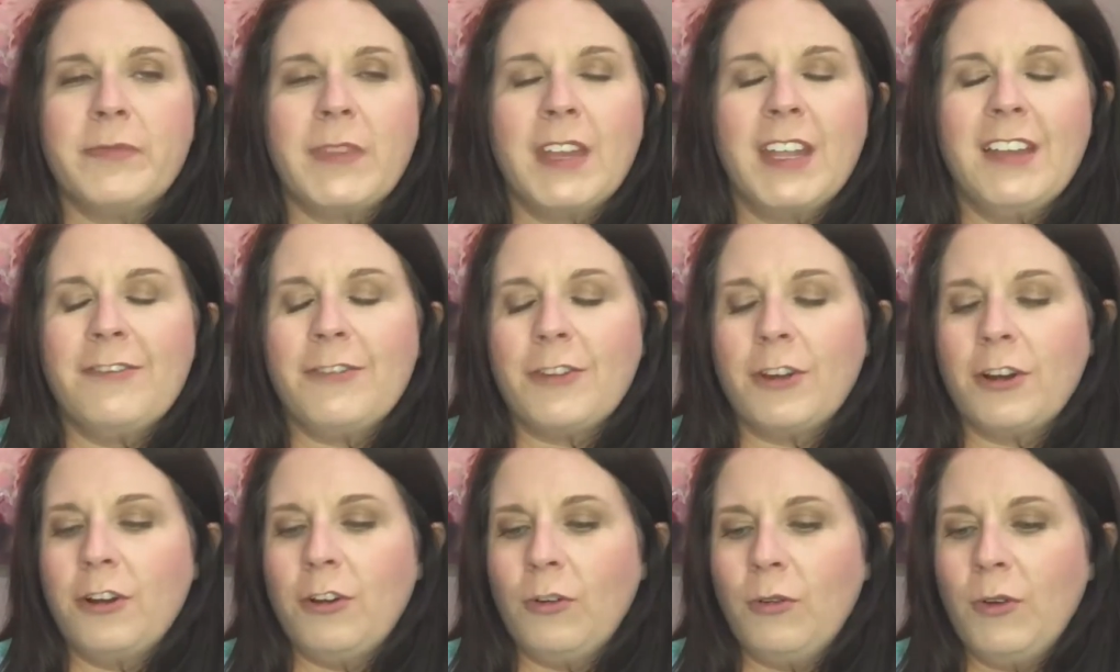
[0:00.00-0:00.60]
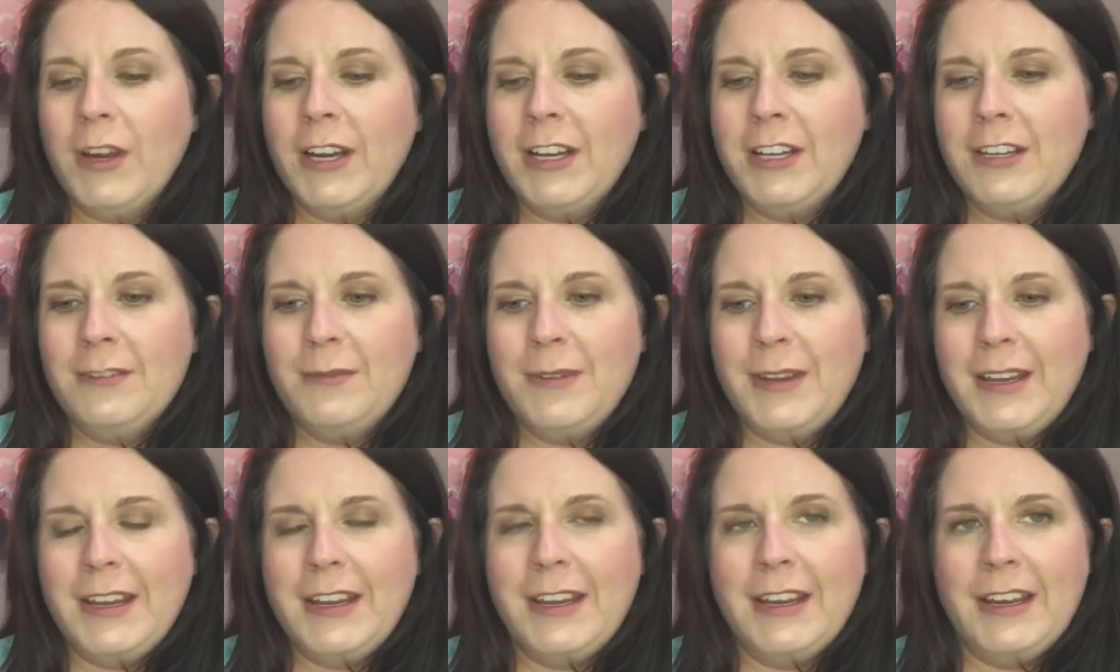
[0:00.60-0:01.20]
If they're going to
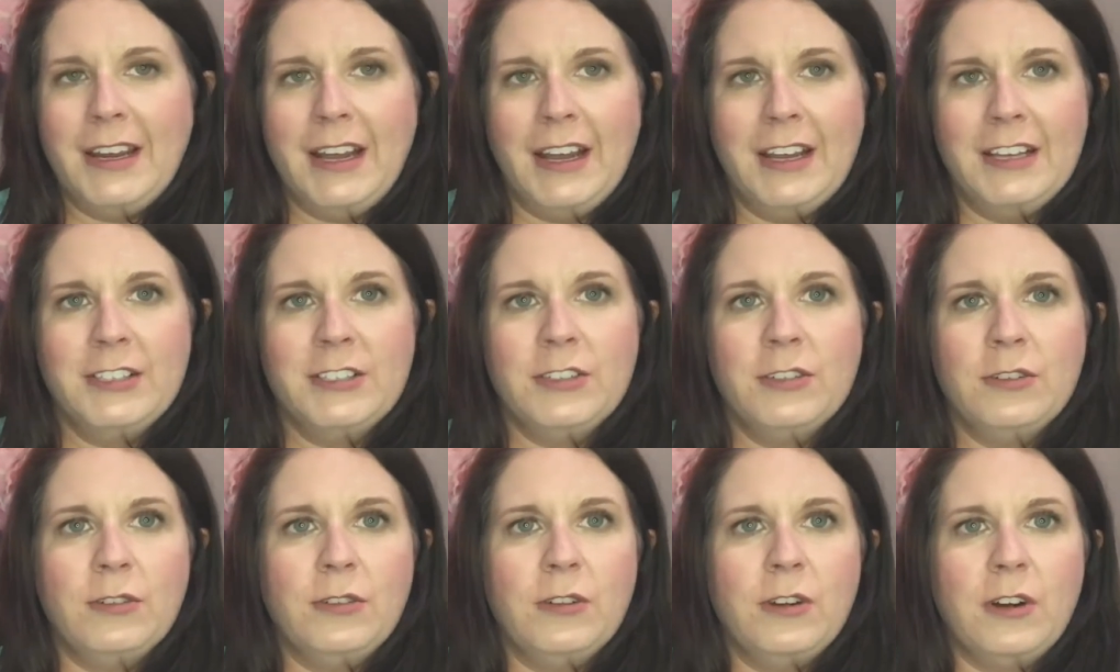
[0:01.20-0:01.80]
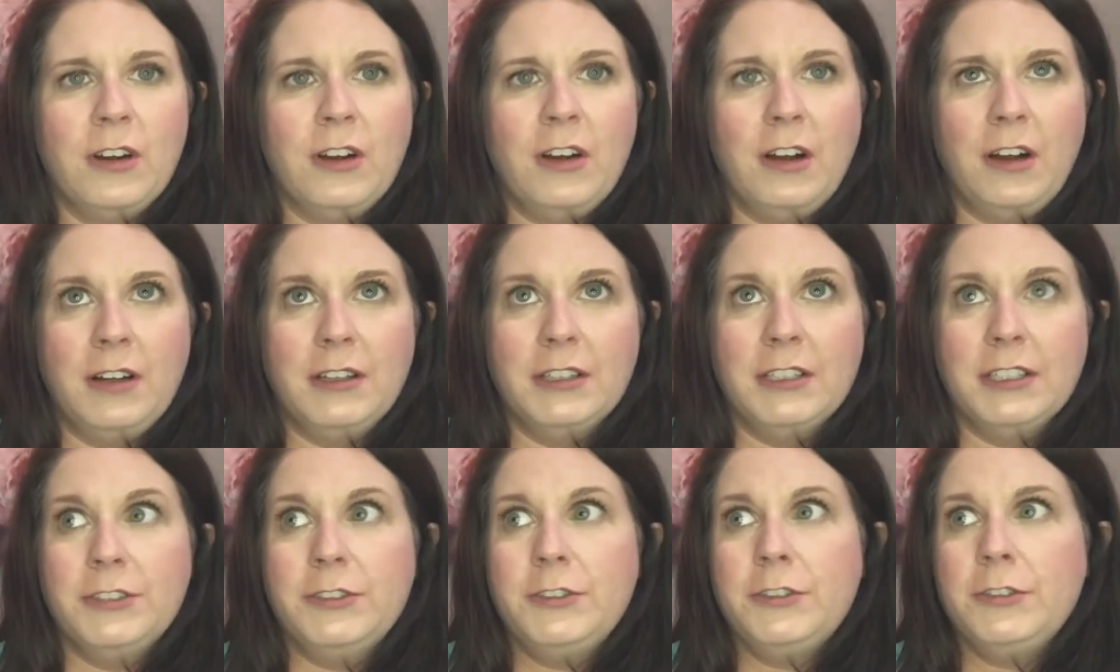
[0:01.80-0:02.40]
be in high school or
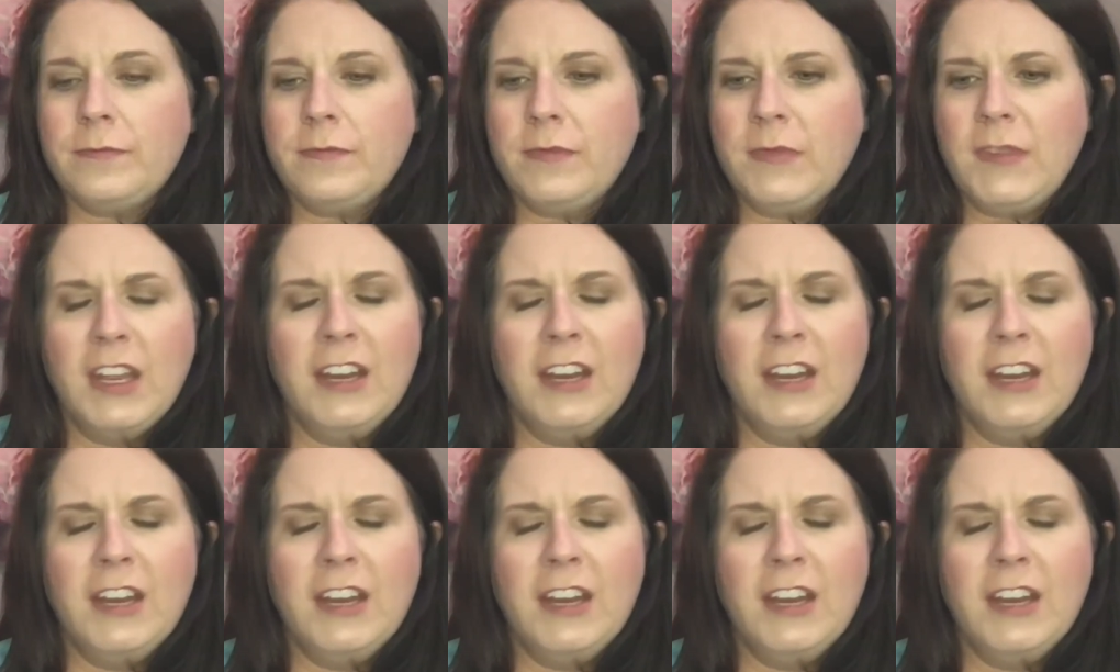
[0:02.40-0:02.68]
college,